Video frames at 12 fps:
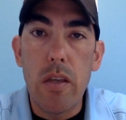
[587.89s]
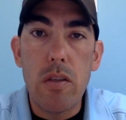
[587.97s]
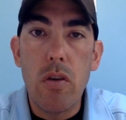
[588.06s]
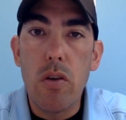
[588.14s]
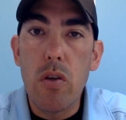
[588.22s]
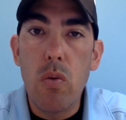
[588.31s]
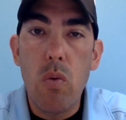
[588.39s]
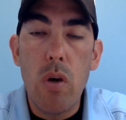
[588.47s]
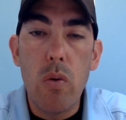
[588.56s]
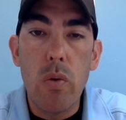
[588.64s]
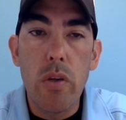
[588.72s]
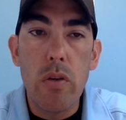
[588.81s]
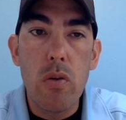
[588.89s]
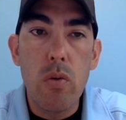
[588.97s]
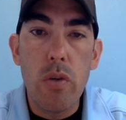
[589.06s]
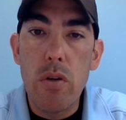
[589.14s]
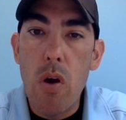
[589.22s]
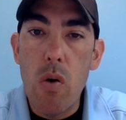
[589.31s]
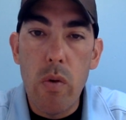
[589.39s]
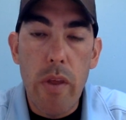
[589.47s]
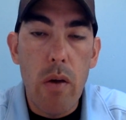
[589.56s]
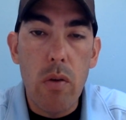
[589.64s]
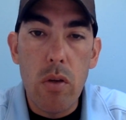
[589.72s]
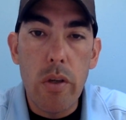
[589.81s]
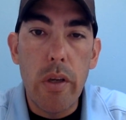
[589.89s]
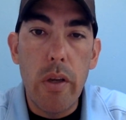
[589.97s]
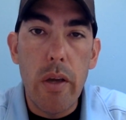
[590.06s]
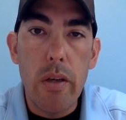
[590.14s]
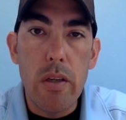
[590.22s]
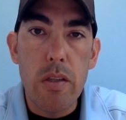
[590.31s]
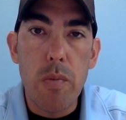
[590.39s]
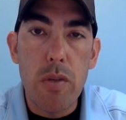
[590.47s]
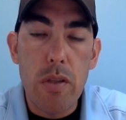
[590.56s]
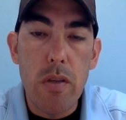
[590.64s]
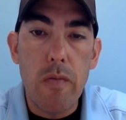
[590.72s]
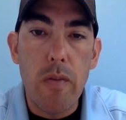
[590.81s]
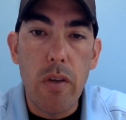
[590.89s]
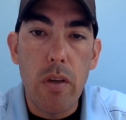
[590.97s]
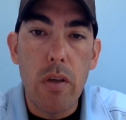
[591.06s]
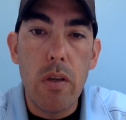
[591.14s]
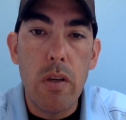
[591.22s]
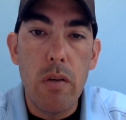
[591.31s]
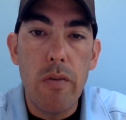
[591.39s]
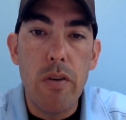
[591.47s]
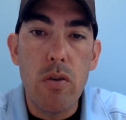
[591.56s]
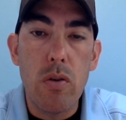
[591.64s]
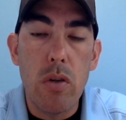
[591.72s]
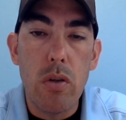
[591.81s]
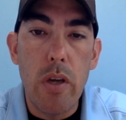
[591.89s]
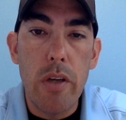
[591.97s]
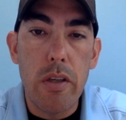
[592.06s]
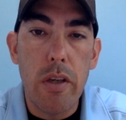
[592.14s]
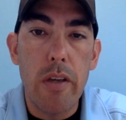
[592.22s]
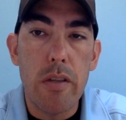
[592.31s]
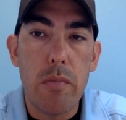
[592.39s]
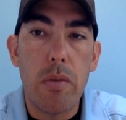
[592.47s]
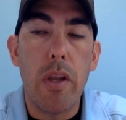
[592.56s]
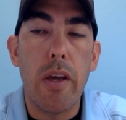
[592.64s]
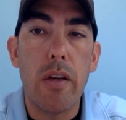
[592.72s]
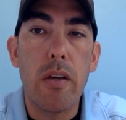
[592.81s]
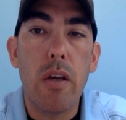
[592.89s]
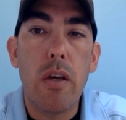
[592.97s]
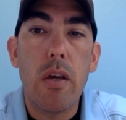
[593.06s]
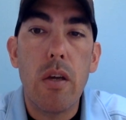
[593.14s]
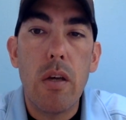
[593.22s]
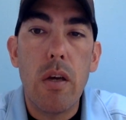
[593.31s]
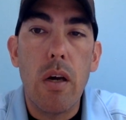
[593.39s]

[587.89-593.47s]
I can't tell you what we do and don't without looking at a specific individual education plan